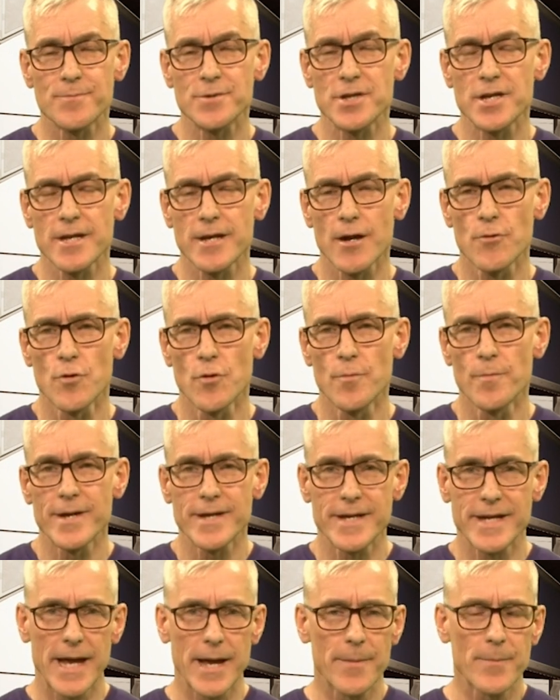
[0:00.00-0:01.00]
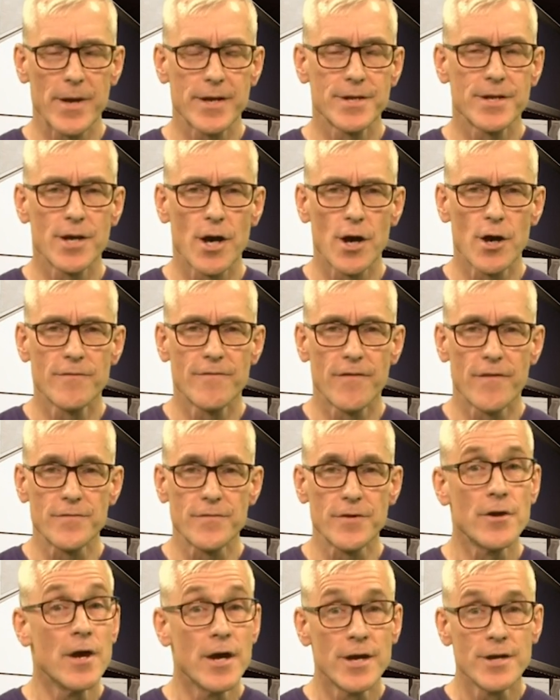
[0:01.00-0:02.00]
Apteco Orbit campaign
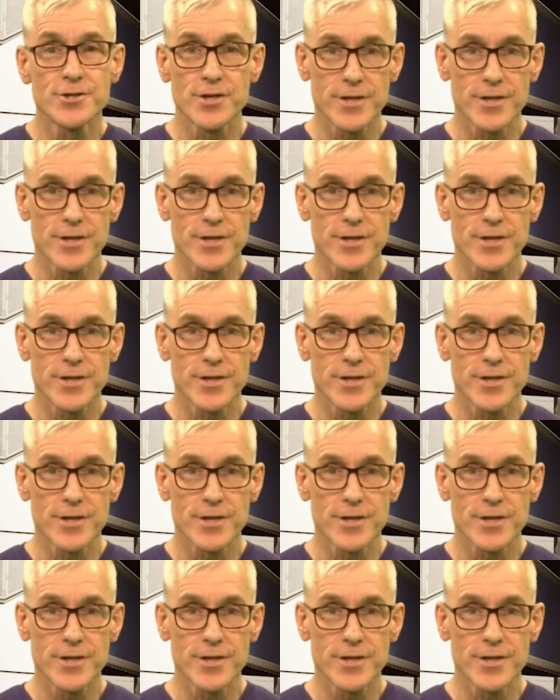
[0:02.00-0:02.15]
overview.